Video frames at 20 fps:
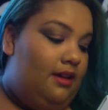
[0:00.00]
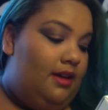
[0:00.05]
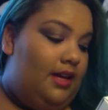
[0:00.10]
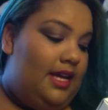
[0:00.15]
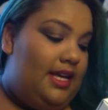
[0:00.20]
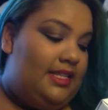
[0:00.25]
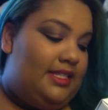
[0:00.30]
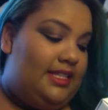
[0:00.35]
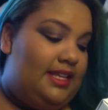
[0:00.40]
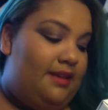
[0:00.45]

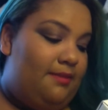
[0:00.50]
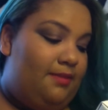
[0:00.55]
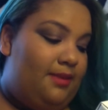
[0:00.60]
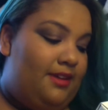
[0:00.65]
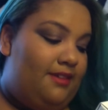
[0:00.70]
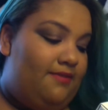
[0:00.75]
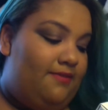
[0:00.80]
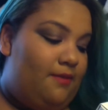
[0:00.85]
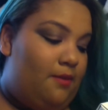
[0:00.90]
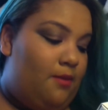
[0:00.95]
it's
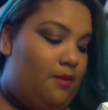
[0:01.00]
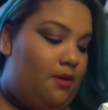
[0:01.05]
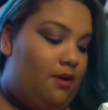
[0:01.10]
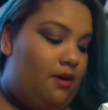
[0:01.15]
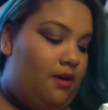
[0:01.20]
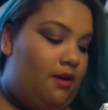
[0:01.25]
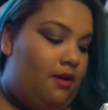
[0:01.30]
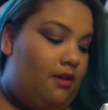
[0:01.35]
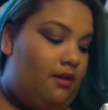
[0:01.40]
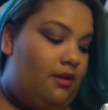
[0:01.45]

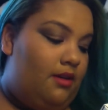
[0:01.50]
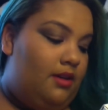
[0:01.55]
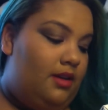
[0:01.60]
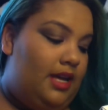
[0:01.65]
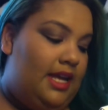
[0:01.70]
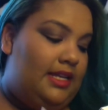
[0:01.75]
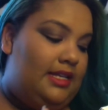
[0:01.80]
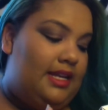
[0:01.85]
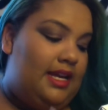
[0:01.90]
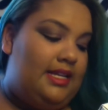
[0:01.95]
MP4.
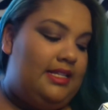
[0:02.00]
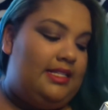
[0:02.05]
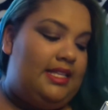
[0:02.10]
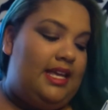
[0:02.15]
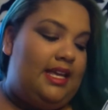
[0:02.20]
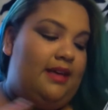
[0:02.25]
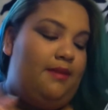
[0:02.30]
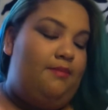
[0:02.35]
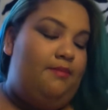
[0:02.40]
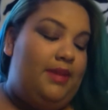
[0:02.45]
It does
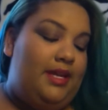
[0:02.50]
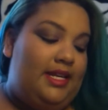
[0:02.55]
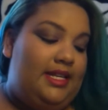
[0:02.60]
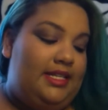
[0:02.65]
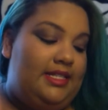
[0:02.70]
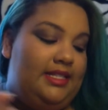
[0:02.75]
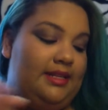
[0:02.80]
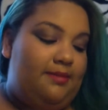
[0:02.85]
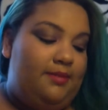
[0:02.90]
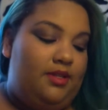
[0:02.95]
take a mini
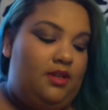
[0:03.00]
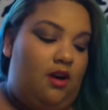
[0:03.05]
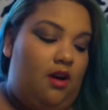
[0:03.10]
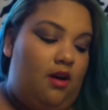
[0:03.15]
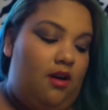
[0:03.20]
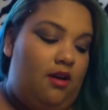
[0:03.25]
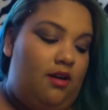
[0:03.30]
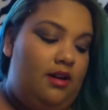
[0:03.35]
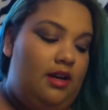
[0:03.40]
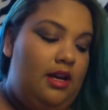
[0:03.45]
SIM
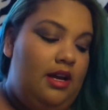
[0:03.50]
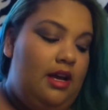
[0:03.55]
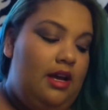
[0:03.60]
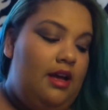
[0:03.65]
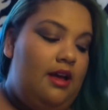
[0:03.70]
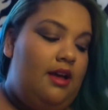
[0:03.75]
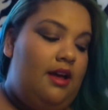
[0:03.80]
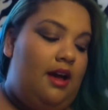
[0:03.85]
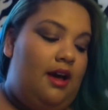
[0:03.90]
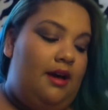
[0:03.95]
card.
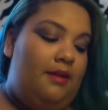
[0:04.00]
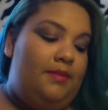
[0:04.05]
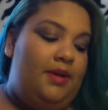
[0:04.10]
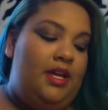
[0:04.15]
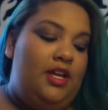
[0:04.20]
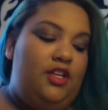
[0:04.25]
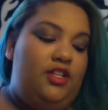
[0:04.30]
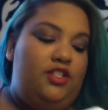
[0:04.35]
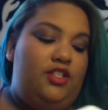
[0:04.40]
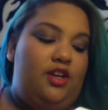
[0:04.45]
Um,
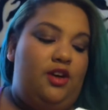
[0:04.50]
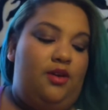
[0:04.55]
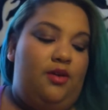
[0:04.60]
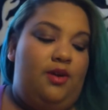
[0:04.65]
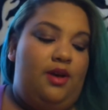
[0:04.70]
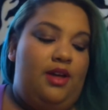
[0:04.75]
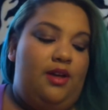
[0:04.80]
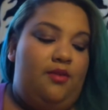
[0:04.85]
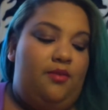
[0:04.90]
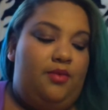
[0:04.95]

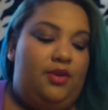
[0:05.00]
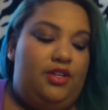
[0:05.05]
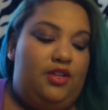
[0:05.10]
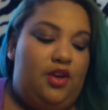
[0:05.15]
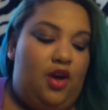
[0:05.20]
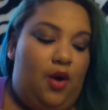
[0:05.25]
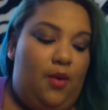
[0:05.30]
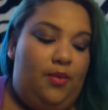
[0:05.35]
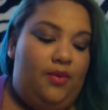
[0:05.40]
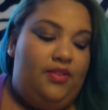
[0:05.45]
so when you
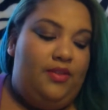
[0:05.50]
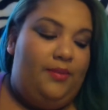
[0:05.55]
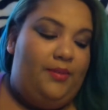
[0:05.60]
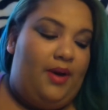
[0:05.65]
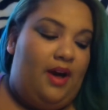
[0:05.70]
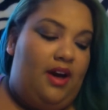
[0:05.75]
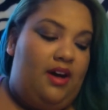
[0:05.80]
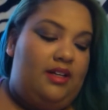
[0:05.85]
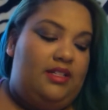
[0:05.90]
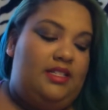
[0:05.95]
open the
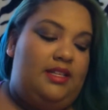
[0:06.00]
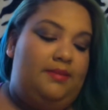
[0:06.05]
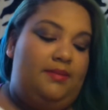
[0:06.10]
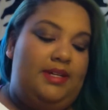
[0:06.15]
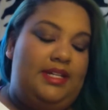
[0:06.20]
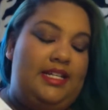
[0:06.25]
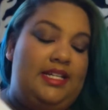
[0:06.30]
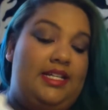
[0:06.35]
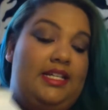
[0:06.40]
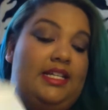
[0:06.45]
box,
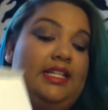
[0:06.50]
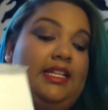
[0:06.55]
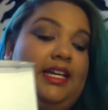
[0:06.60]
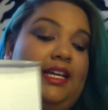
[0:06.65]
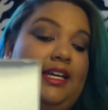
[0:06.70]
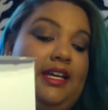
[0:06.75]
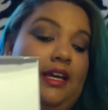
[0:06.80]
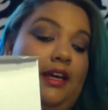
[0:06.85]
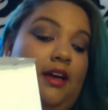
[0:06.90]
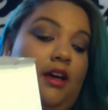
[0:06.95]

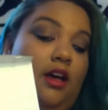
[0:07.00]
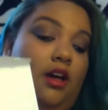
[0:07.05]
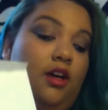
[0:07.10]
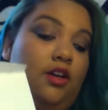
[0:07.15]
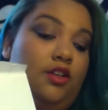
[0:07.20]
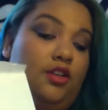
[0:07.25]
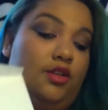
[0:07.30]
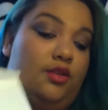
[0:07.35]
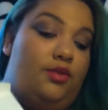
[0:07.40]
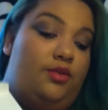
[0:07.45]
immediately
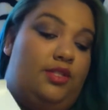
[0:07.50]
you